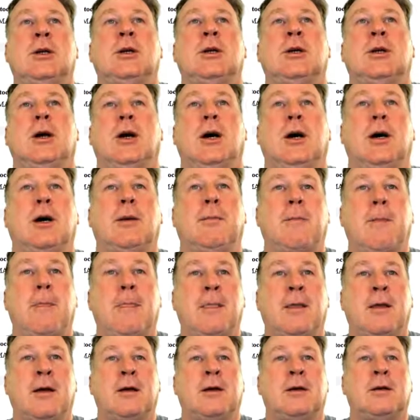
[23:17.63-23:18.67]

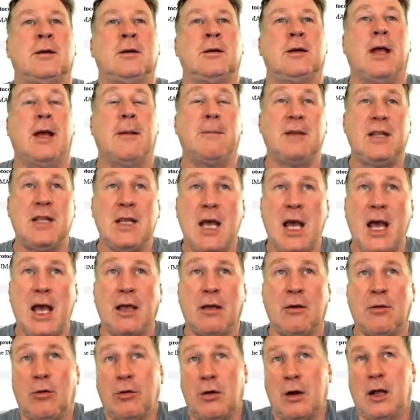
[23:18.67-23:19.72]
MDA
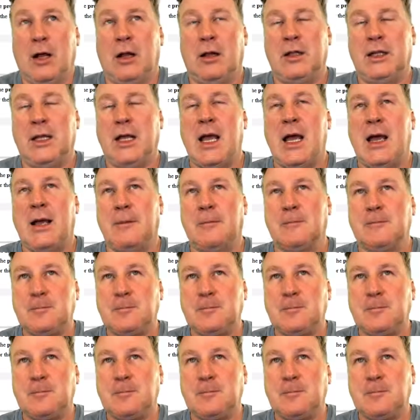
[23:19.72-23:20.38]
or LDA.